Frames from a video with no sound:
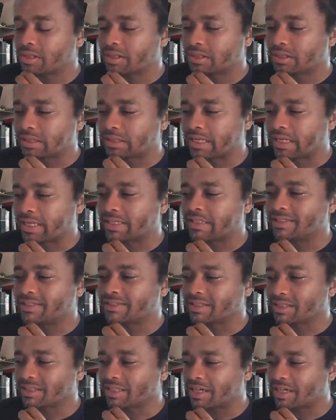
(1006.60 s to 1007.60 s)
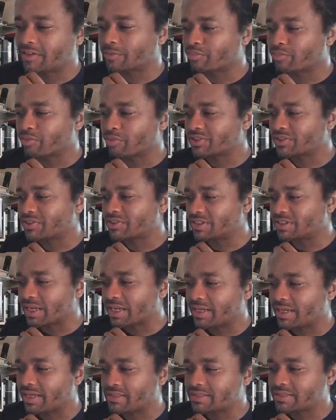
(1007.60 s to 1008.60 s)
That is, the letters of Prester
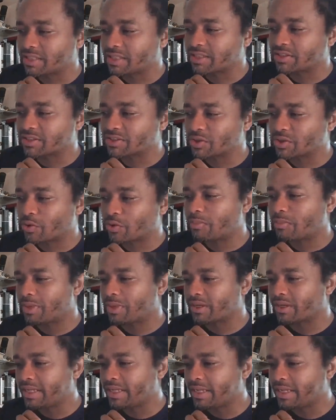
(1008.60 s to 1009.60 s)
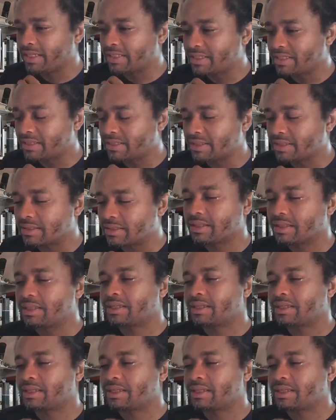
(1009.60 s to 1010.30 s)
John tell a story about India,